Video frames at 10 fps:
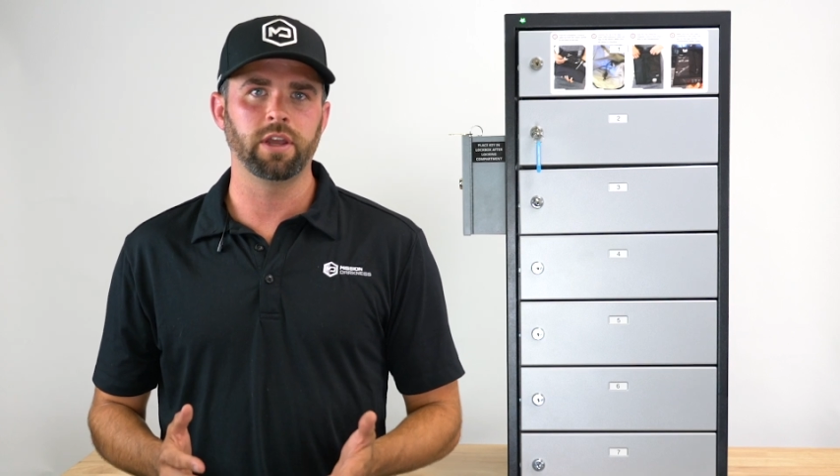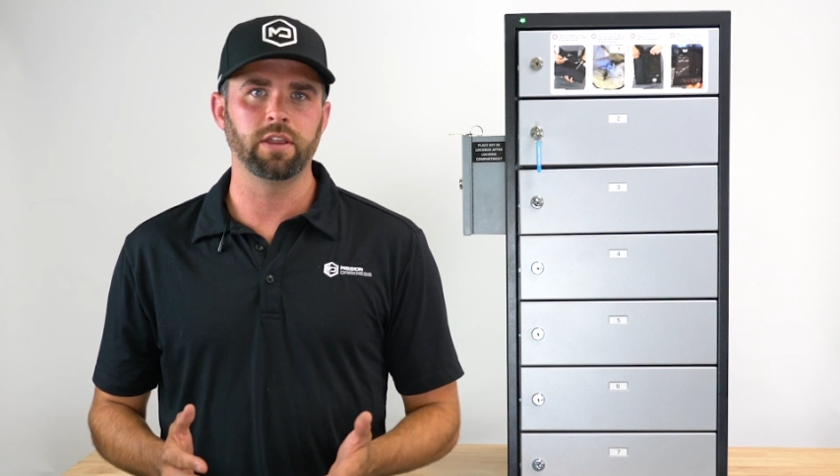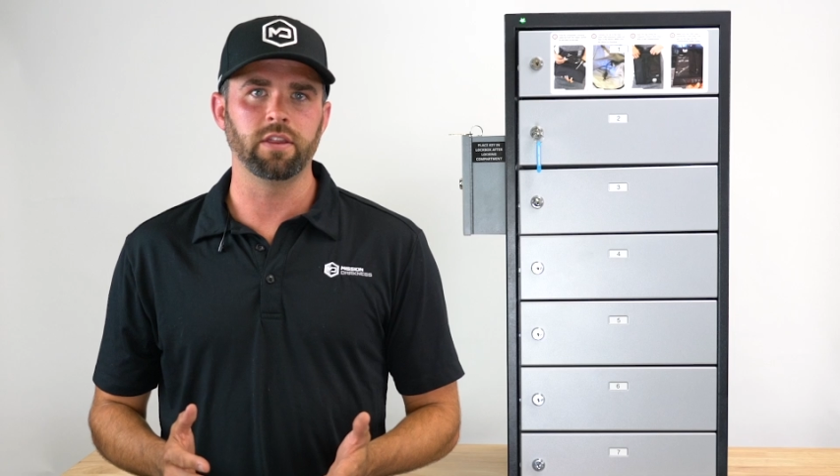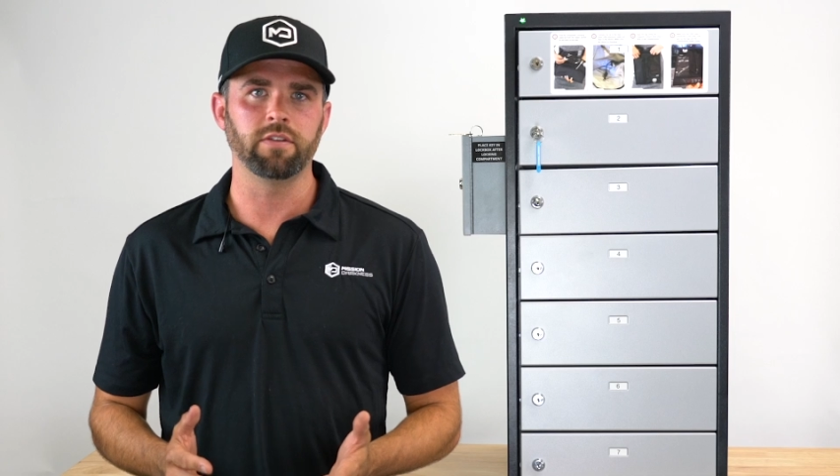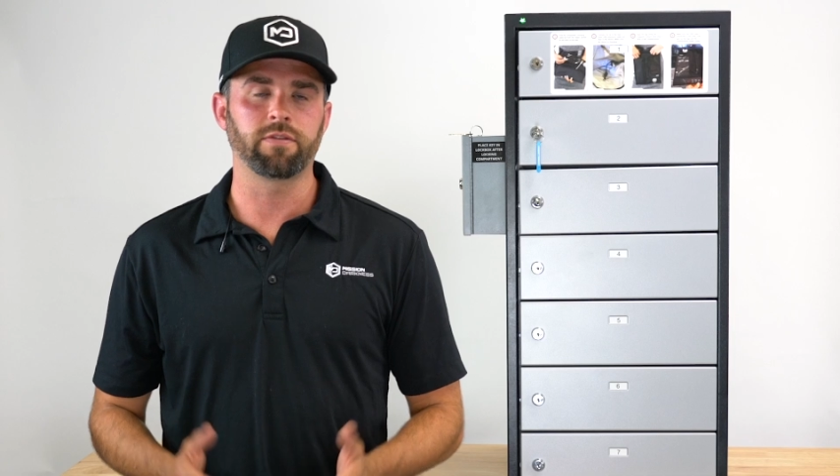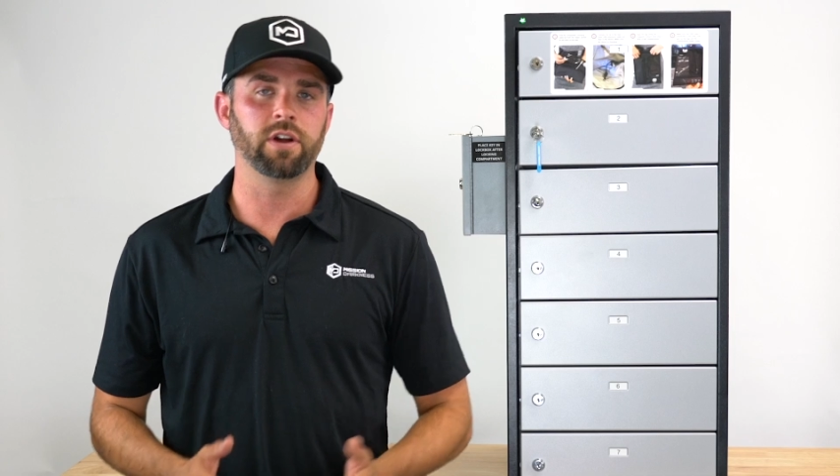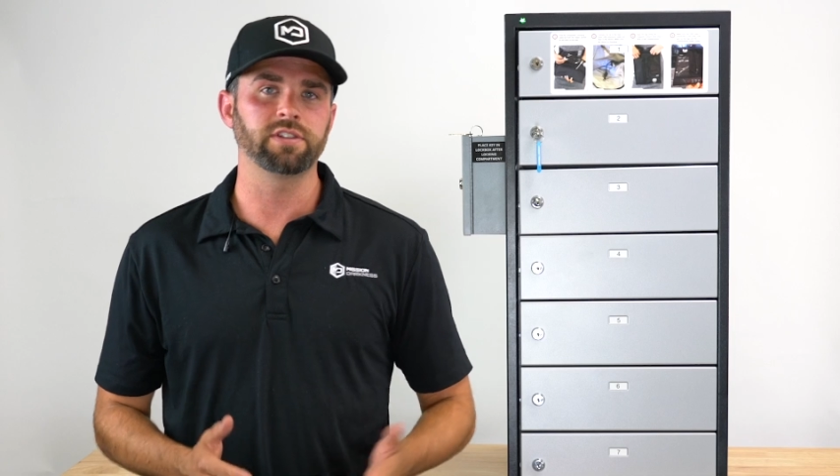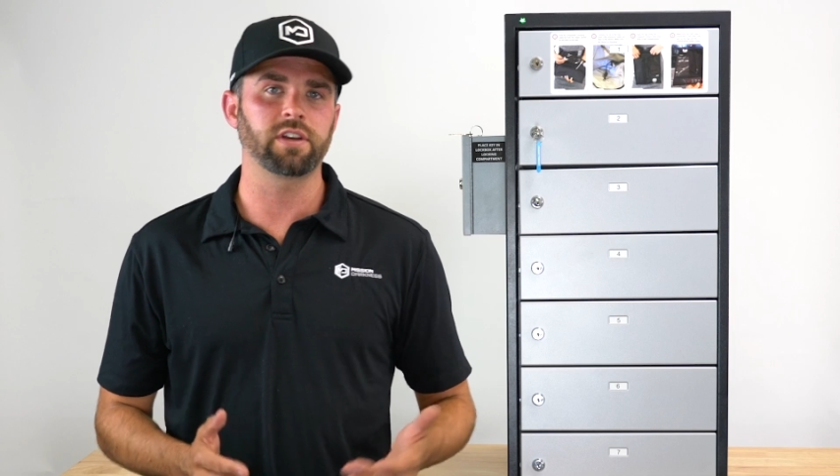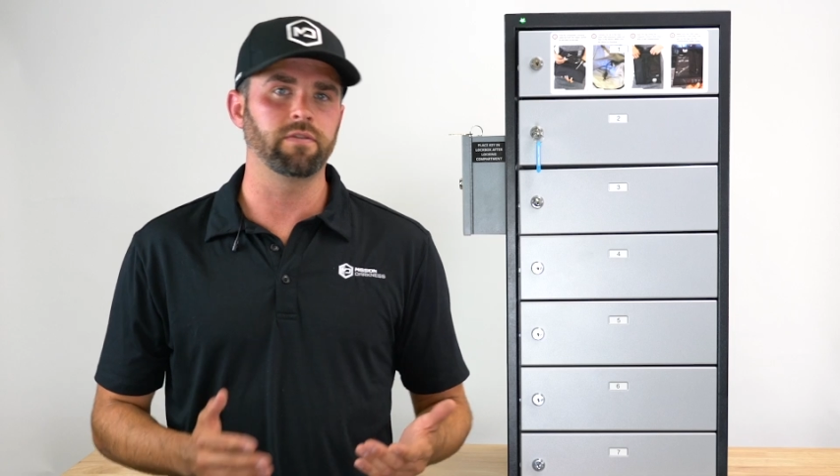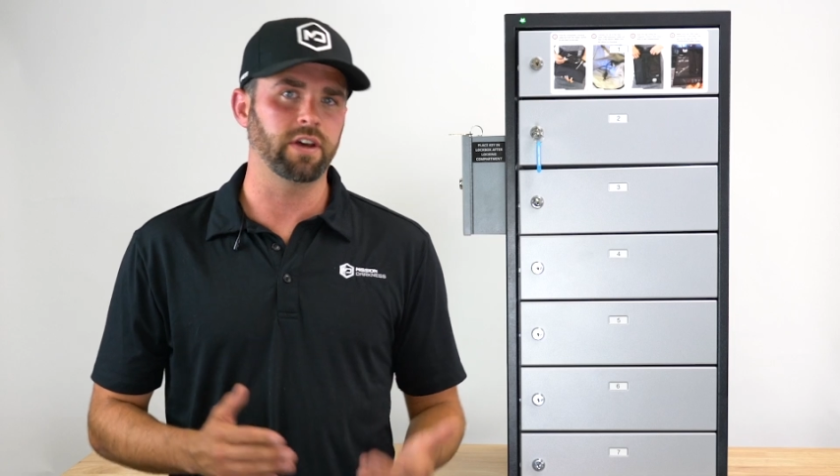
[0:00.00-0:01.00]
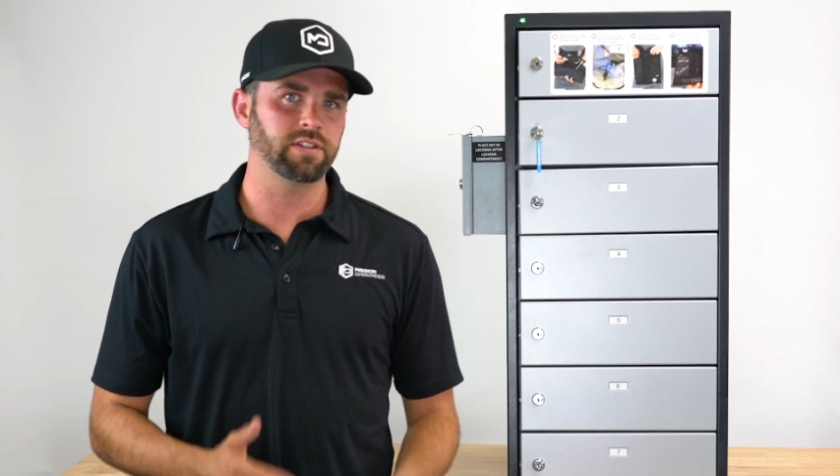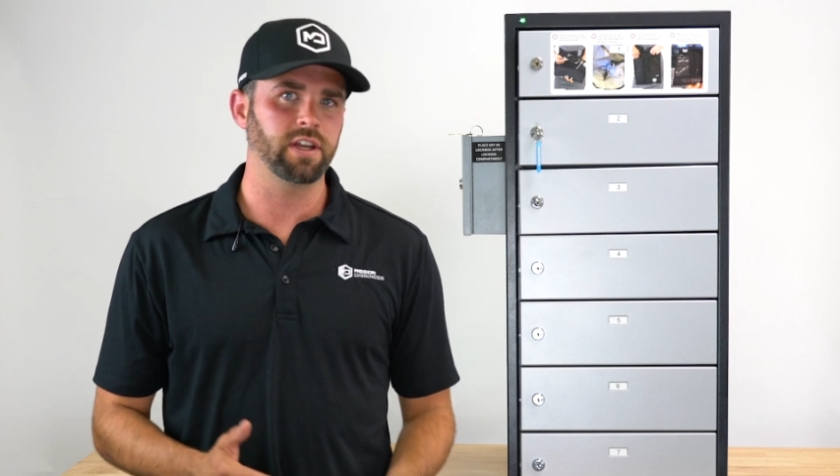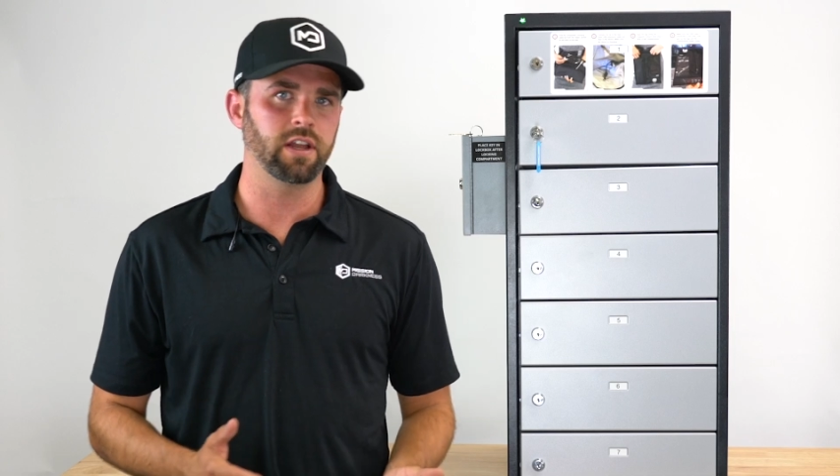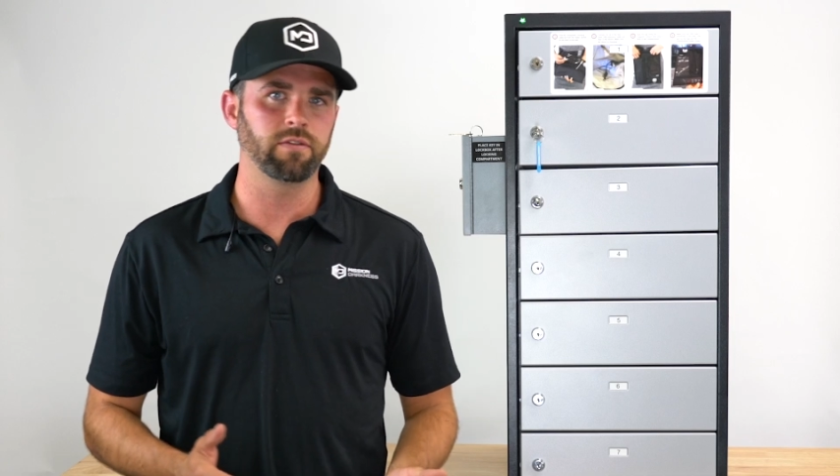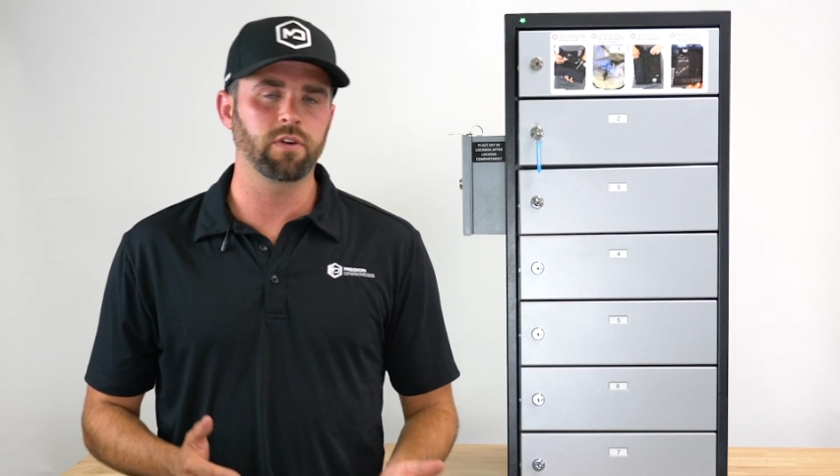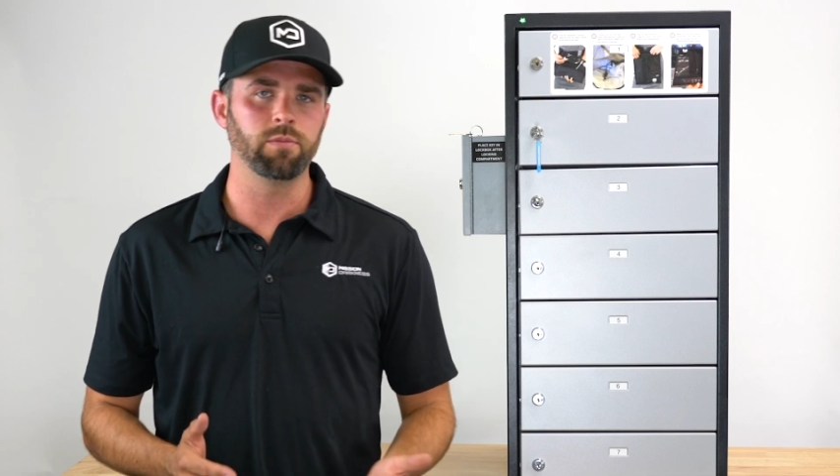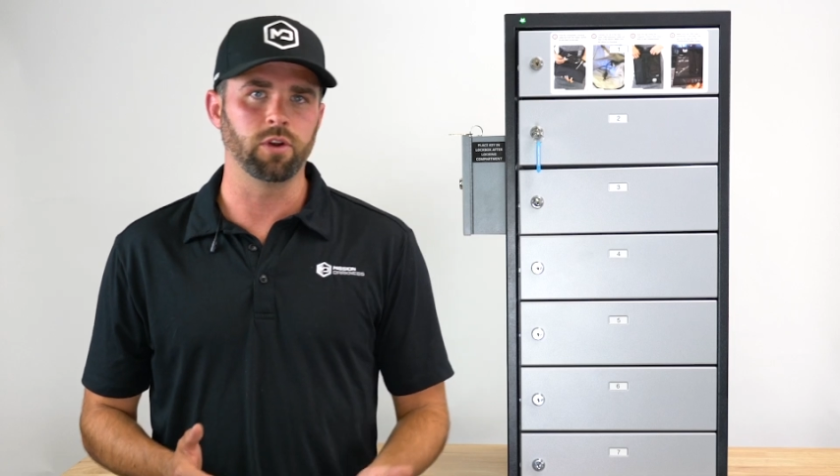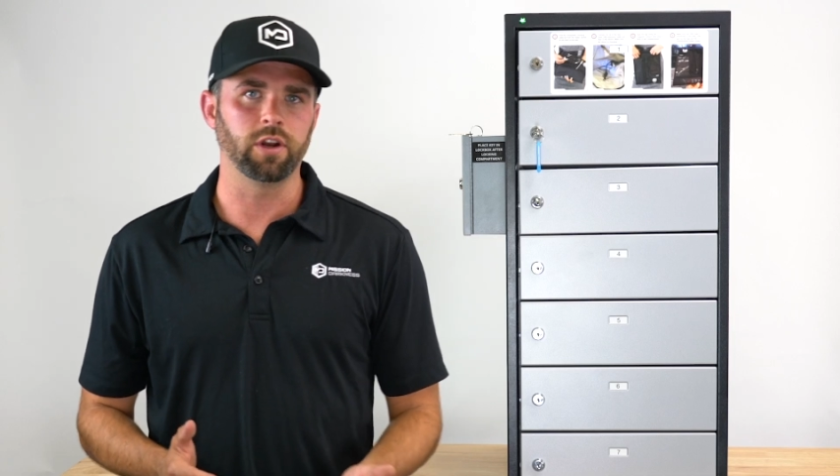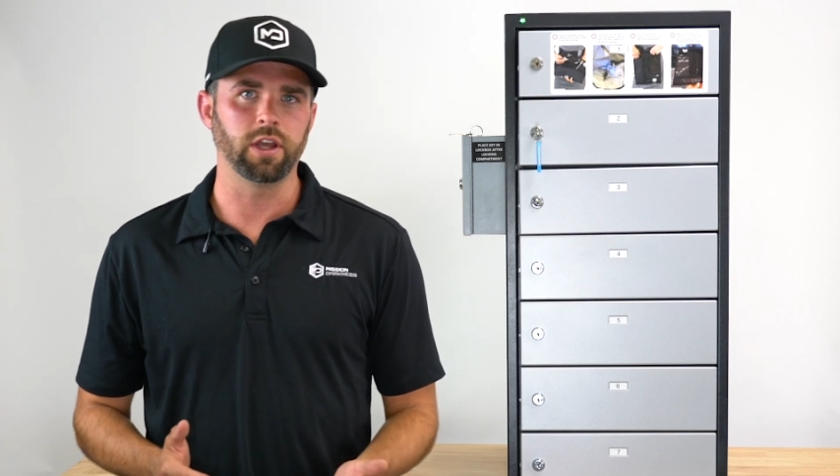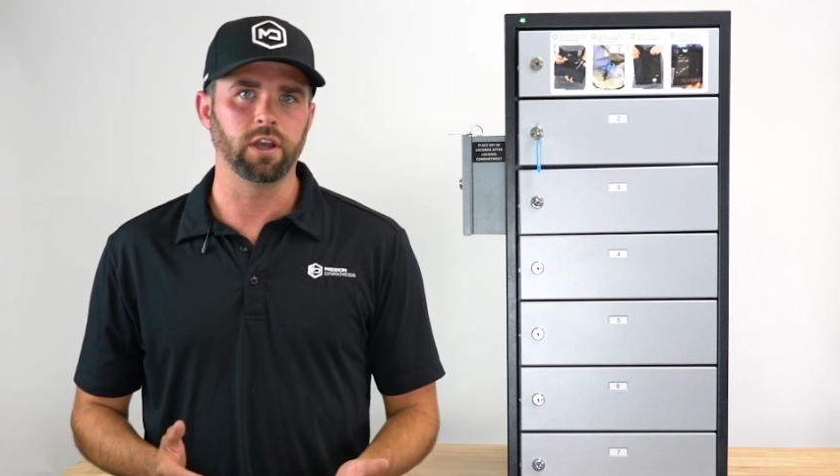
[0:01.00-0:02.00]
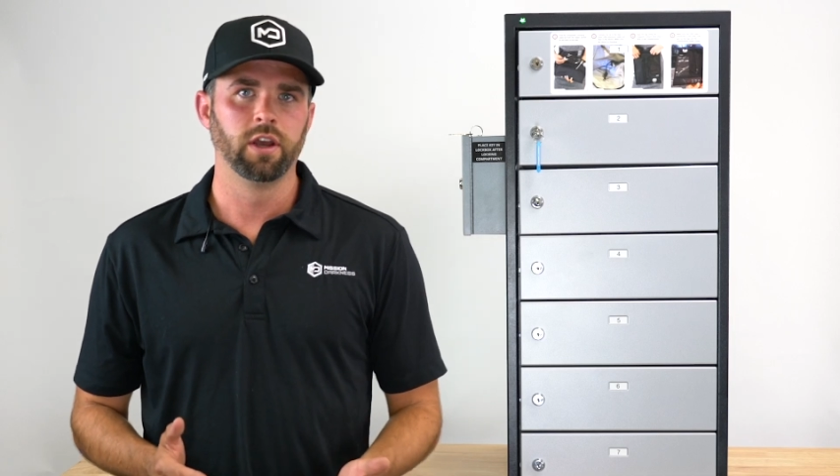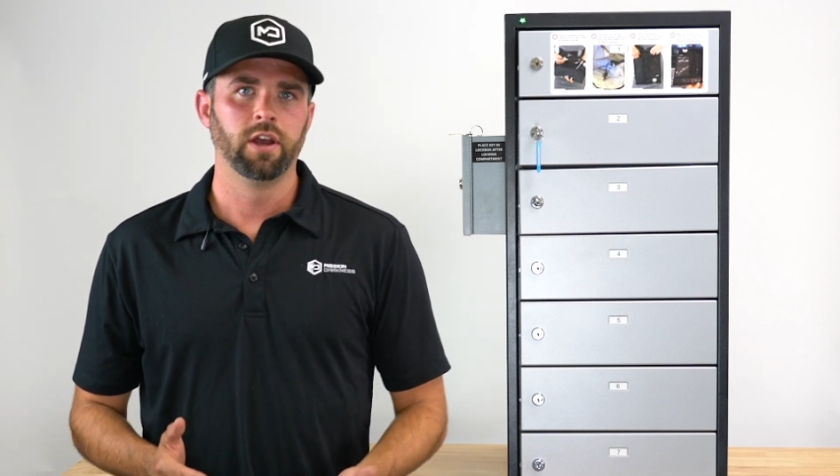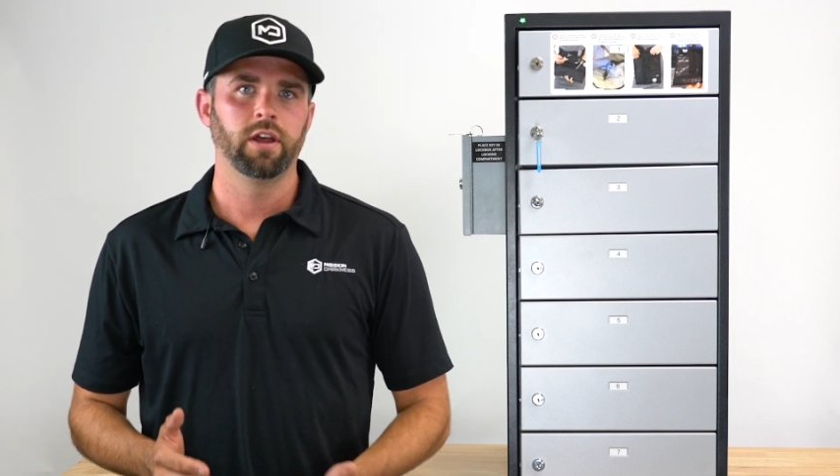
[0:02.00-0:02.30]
in the forensic investigative community